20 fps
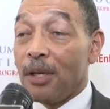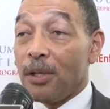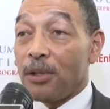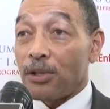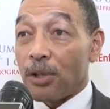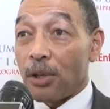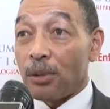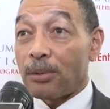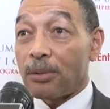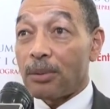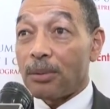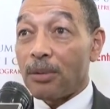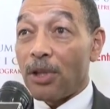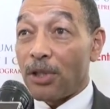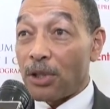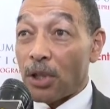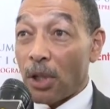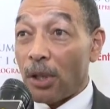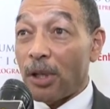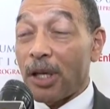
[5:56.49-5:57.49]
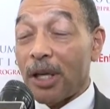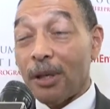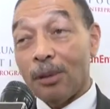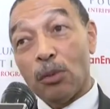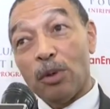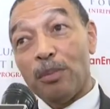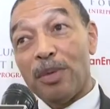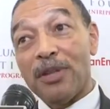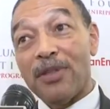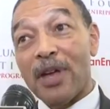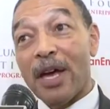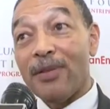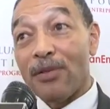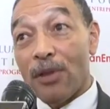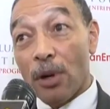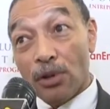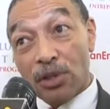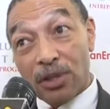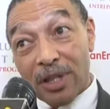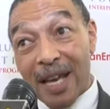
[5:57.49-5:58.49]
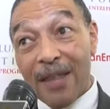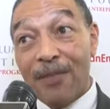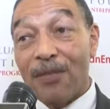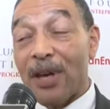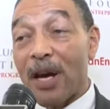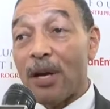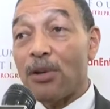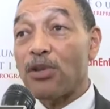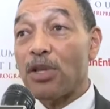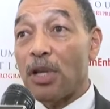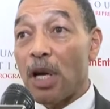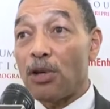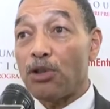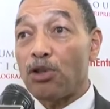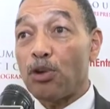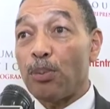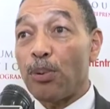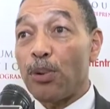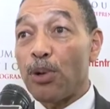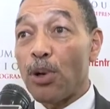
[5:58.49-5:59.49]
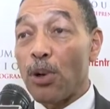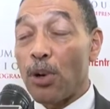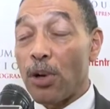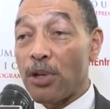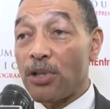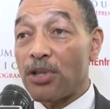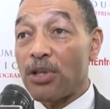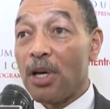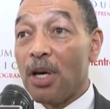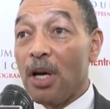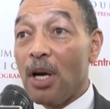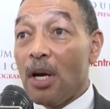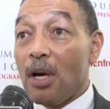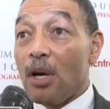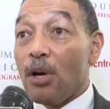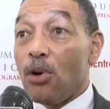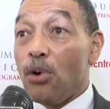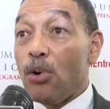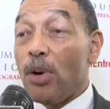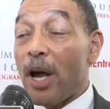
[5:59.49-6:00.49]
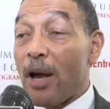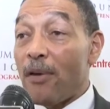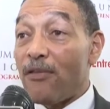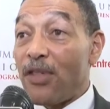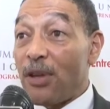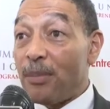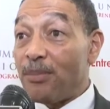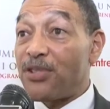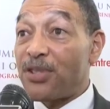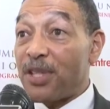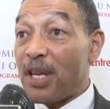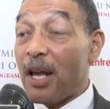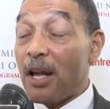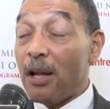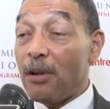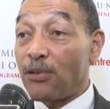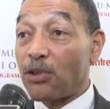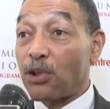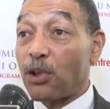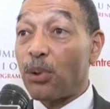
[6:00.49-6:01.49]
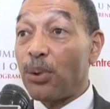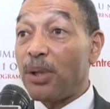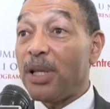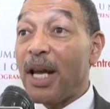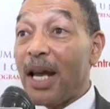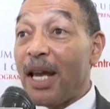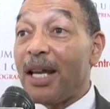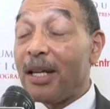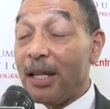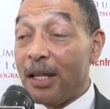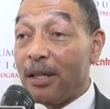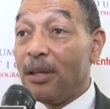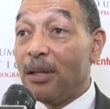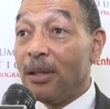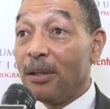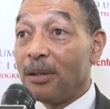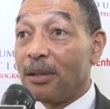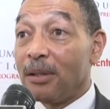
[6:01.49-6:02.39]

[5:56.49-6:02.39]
So the target would be then those 10,000 entrepreneurs who have themselves created